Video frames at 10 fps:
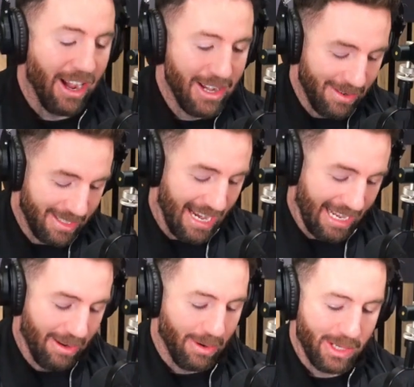I know
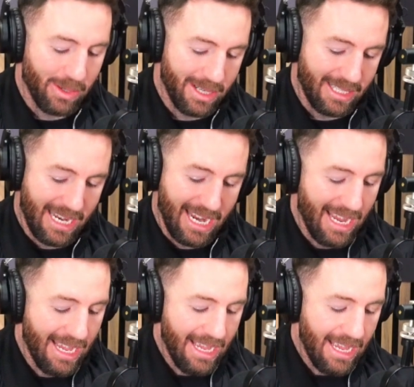exactly what you're trying to say.
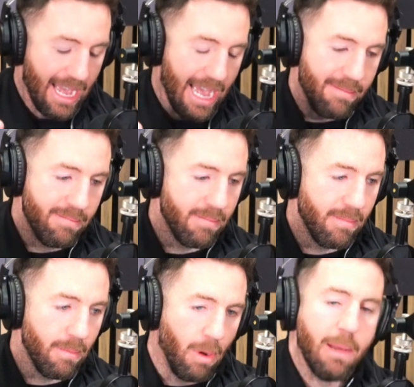
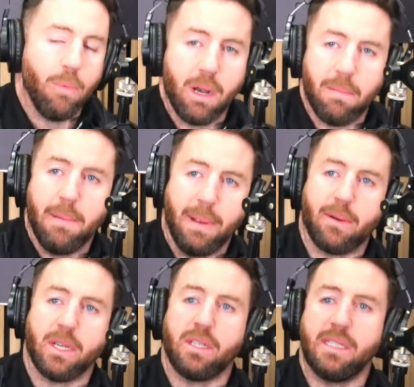One of my big
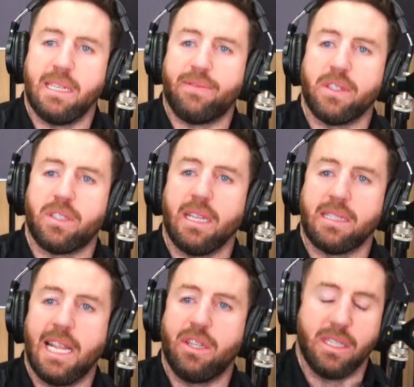questions is for
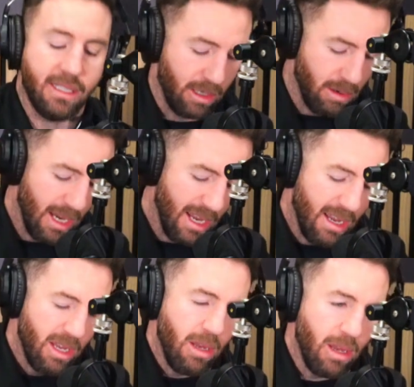Six Nations.
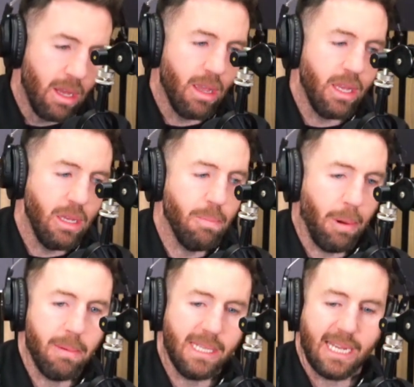You
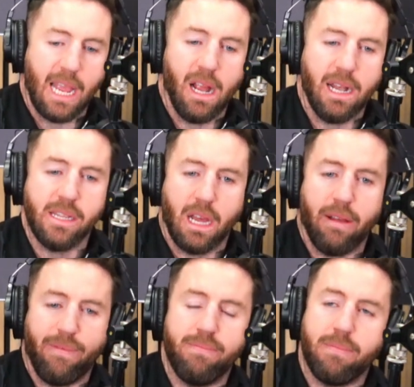probably say Ireland
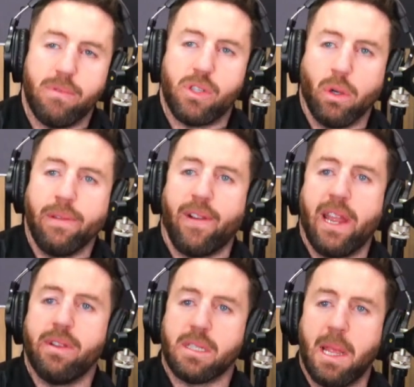are joint
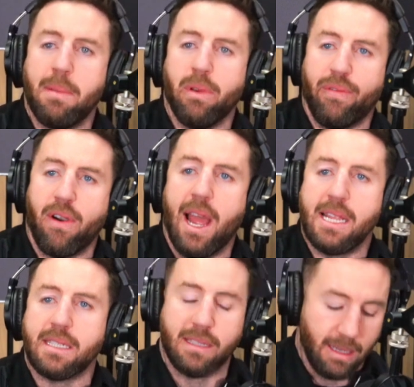favourites maybe with
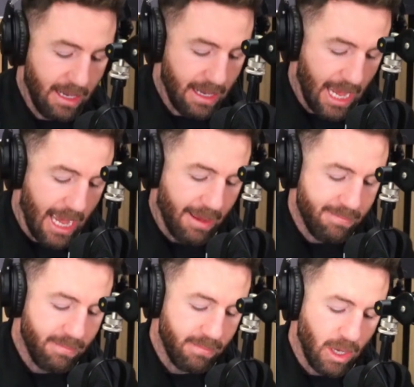France.
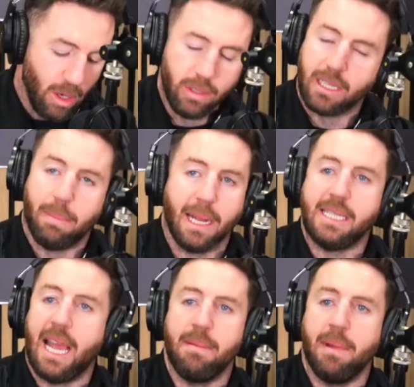Who's going to play
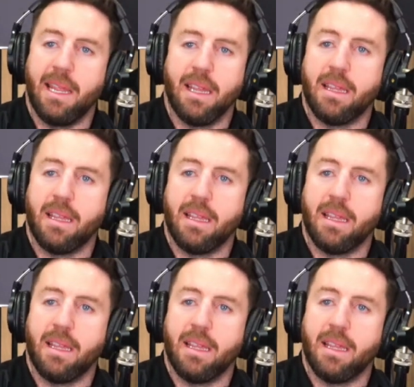10, mate?